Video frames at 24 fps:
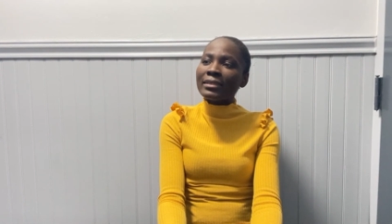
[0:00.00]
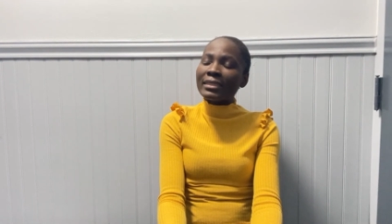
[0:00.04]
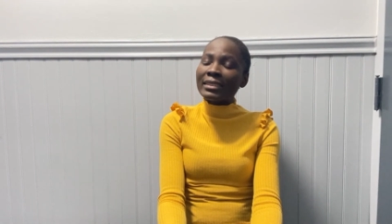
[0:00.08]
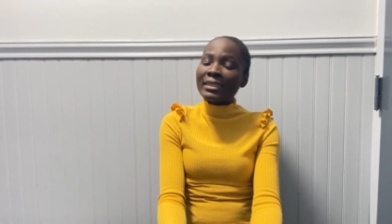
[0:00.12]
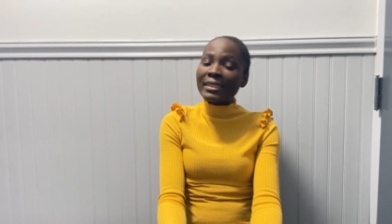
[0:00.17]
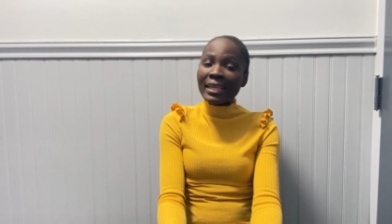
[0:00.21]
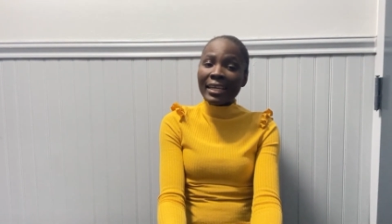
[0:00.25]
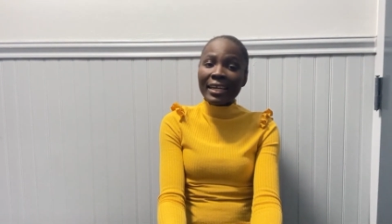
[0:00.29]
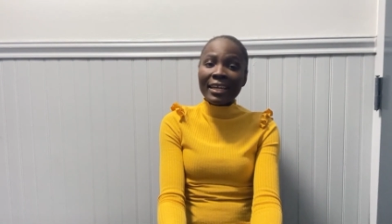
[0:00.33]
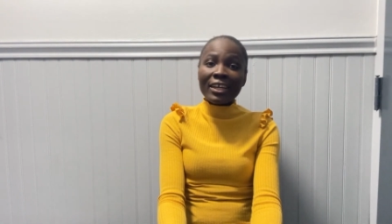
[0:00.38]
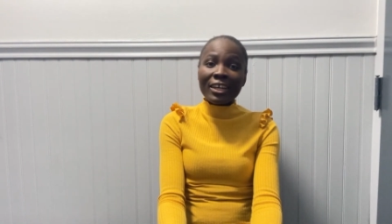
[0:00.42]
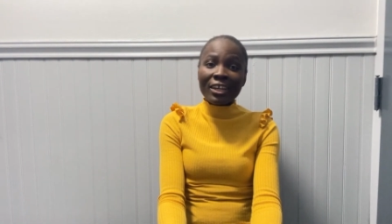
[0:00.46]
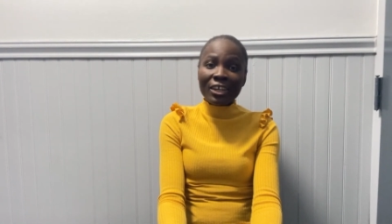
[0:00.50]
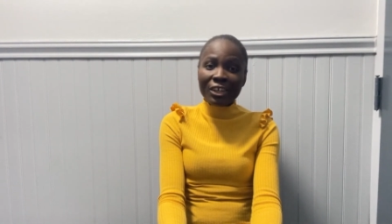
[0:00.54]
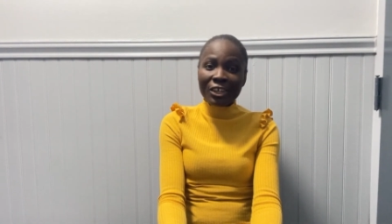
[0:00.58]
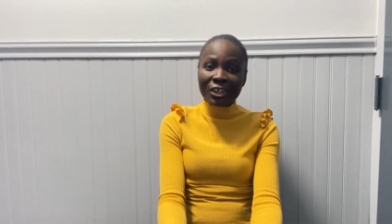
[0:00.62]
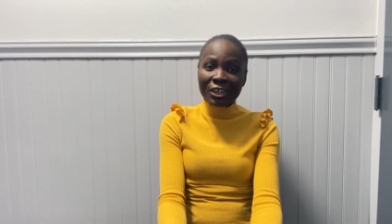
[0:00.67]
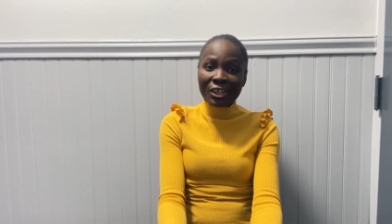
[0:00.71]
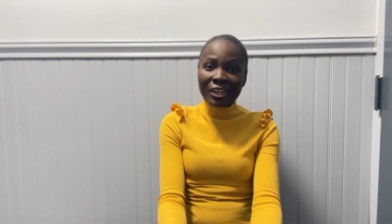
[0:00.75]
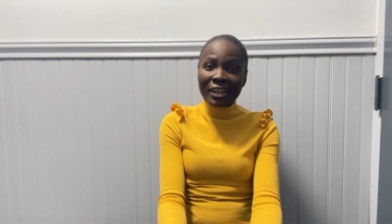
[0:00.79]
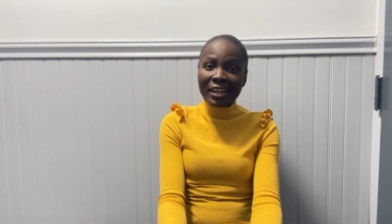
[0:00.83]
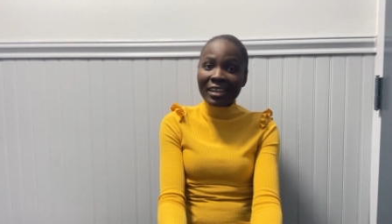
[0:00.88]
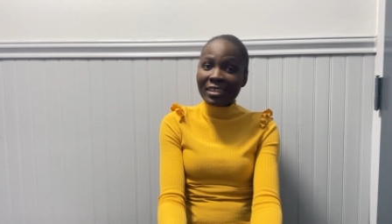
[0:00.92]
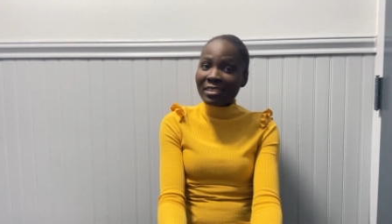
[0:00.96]

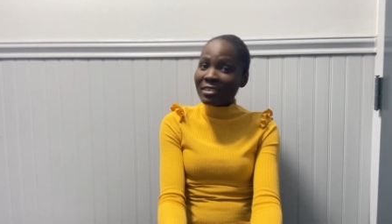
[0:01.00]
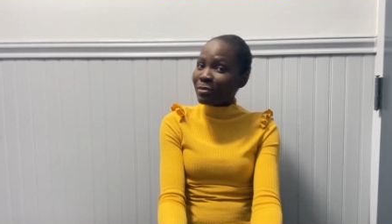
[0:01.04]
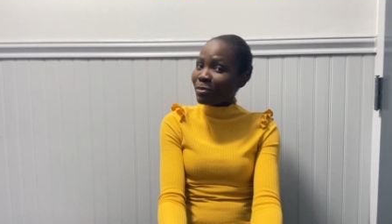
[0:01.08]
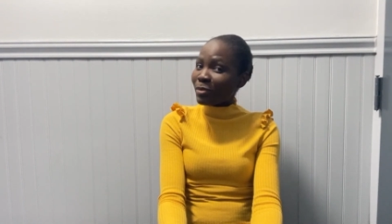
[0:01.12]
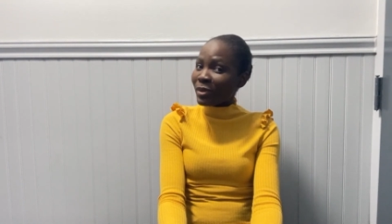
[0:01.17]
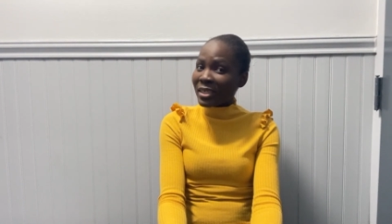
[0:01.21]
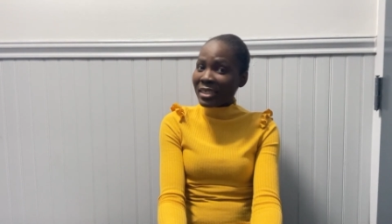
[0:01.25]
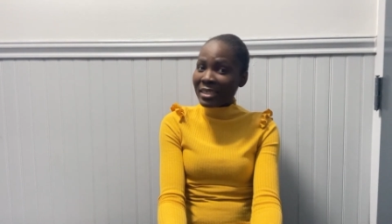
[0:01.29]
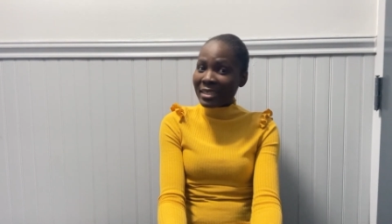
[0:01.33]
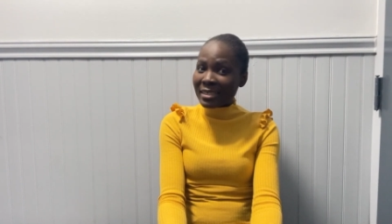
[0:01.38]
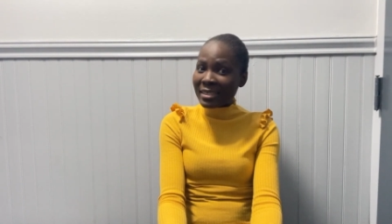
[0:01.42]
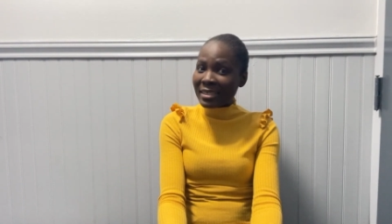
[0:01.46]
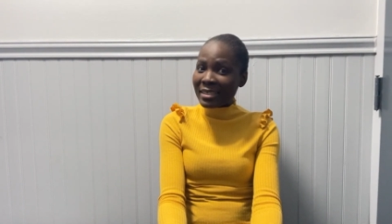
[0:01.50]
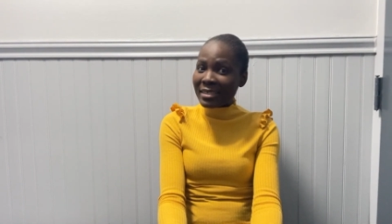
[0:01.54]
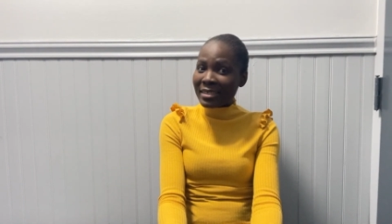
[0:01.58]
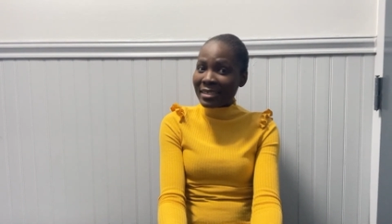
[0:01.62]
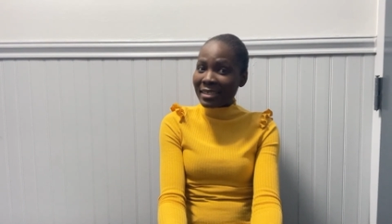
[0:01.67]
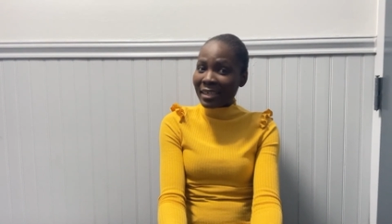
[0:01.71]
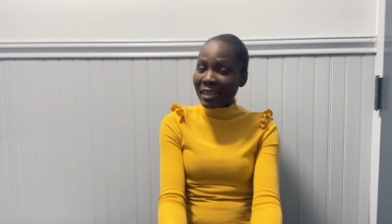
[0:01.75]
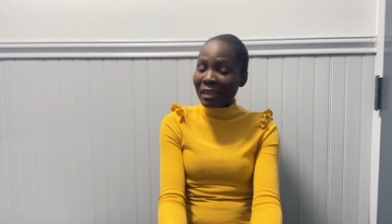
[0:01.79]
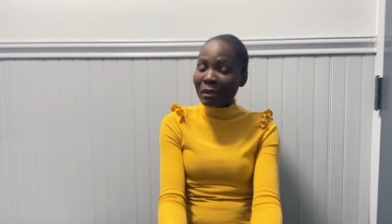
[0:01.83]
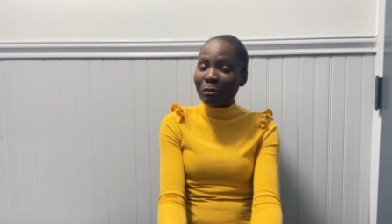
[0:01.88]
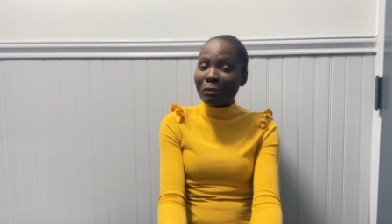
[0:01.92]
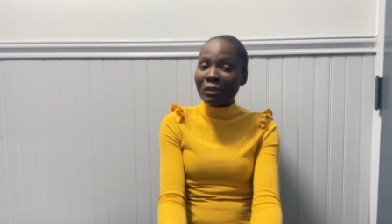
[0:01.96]
daycare expenses
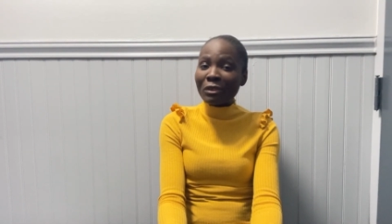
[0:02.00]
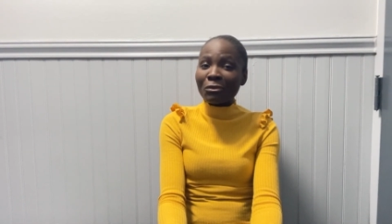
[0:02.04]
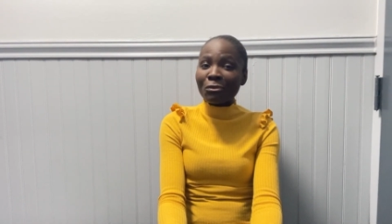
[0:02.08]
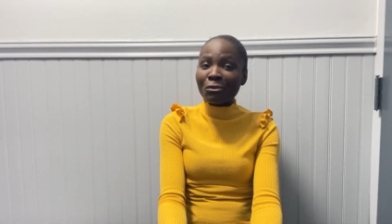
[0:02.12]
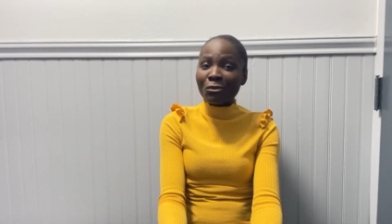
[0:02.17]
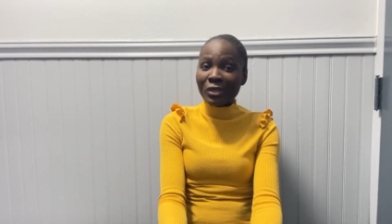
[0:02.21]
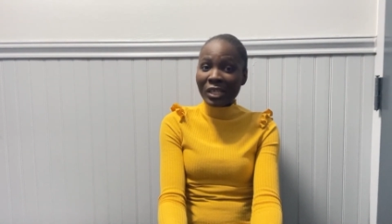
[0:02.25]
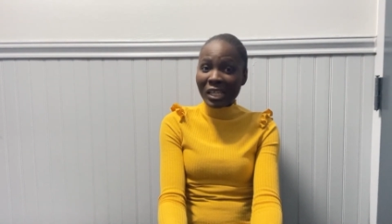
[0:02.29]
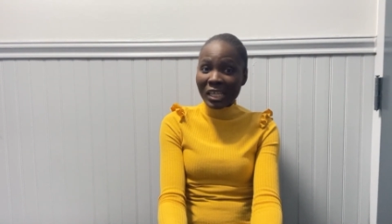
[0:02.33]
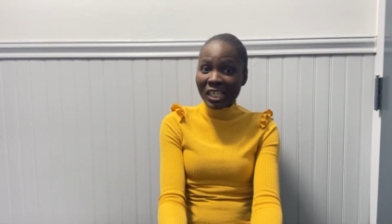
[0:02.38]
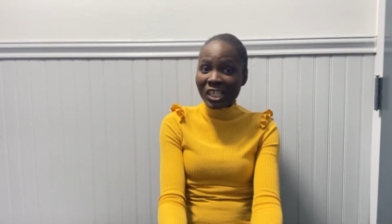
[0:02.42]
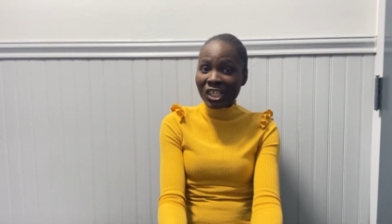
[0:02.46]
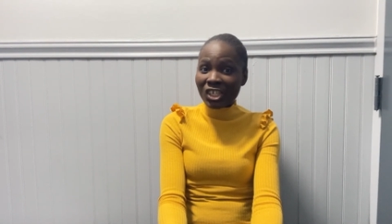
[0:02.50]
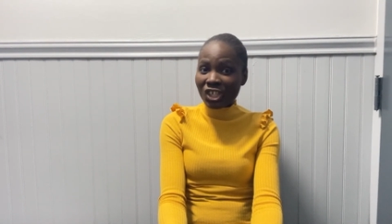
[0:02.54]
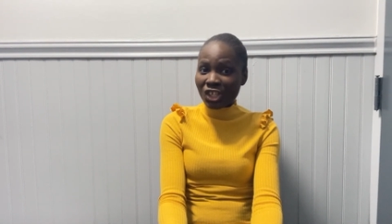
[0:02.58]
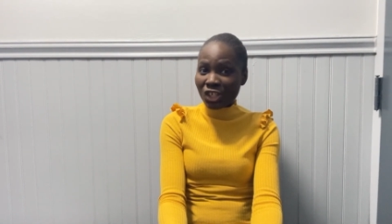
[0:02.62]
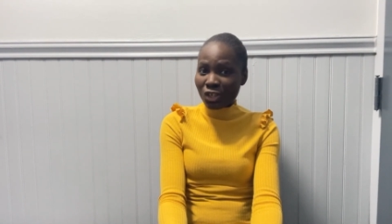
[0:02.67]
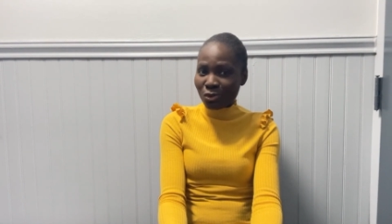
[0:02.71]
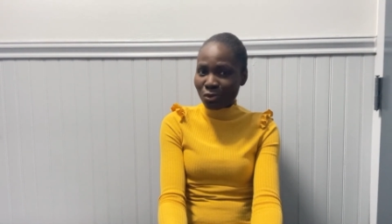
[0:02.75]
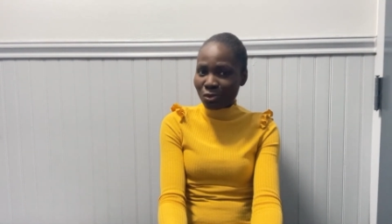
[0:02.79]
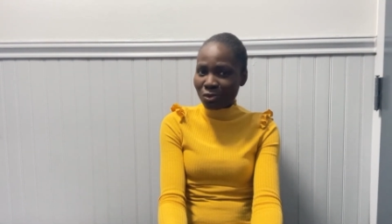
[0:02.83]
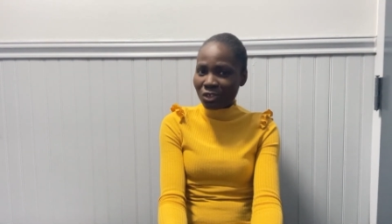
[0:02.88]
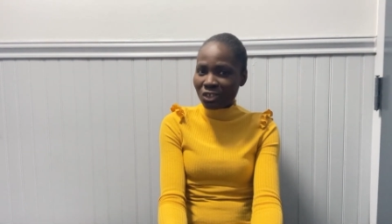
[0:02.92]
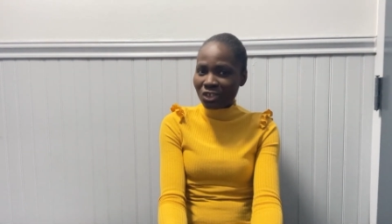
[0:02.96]
can be really
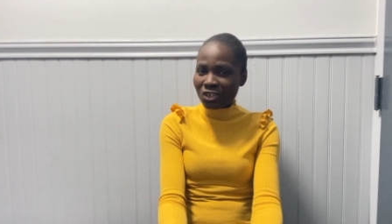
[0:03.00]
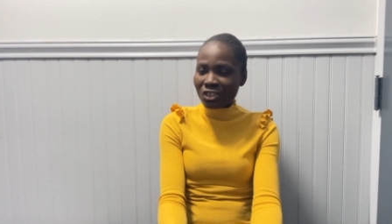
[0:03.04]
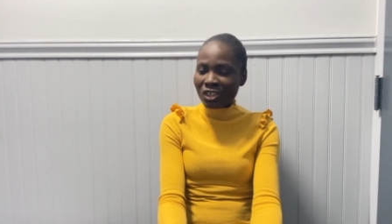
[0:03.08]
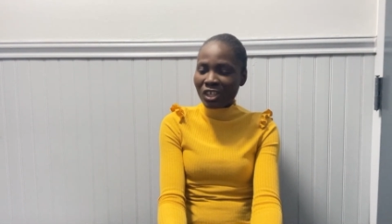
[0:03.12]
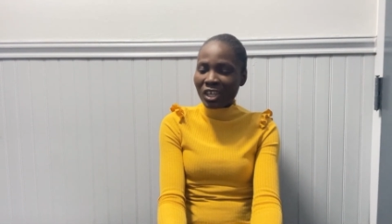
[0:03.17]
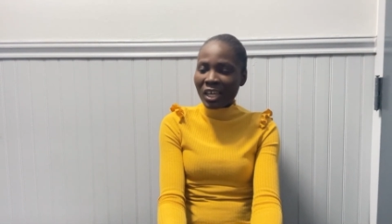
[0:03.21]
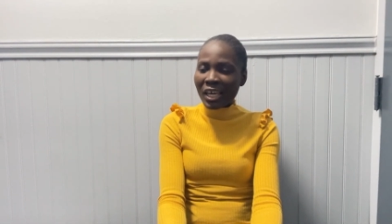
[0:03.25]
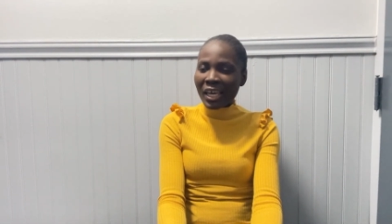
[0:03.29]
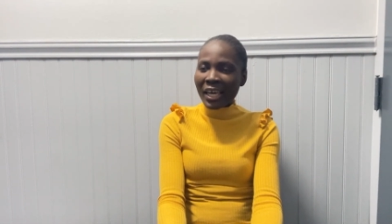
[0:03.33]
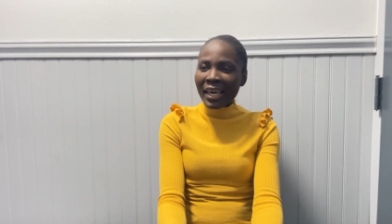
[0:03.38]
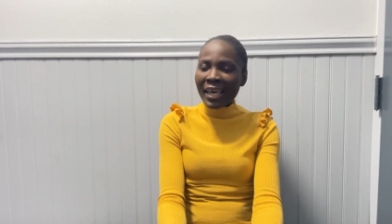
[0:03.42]
huge.